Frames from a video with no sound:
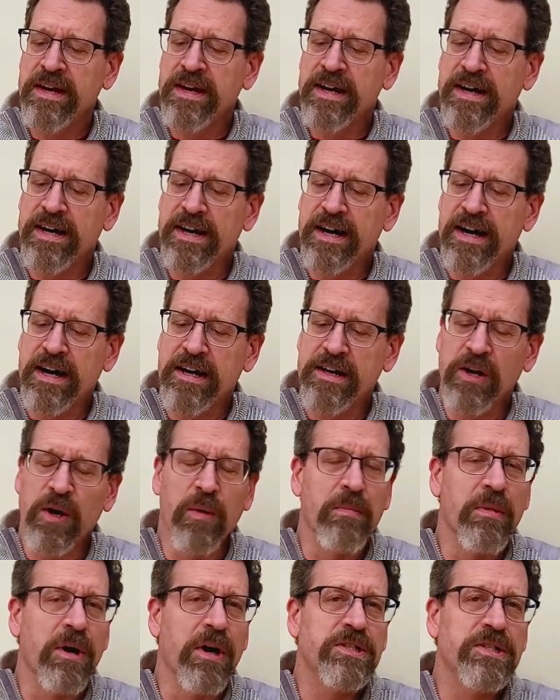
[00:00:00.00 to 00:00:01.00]

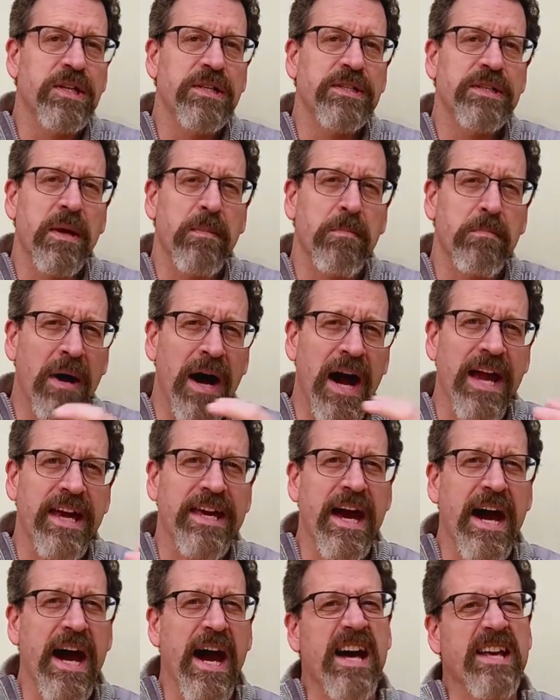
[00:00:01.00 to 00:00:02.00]
Merchants that buy
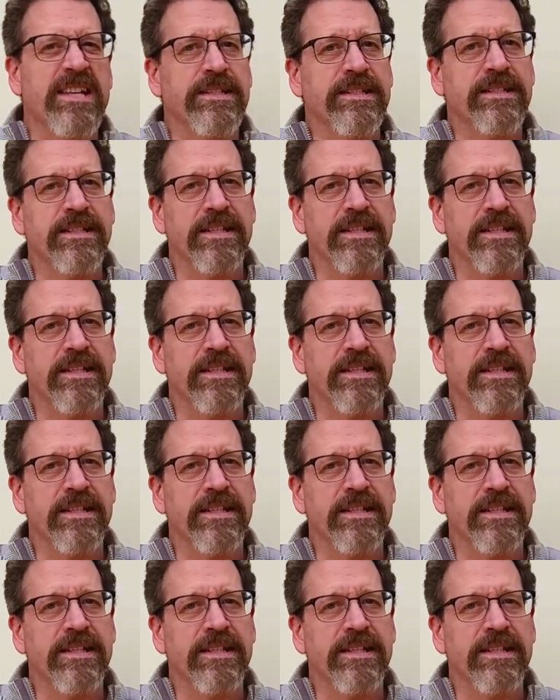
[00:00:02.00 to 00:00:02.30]
casks,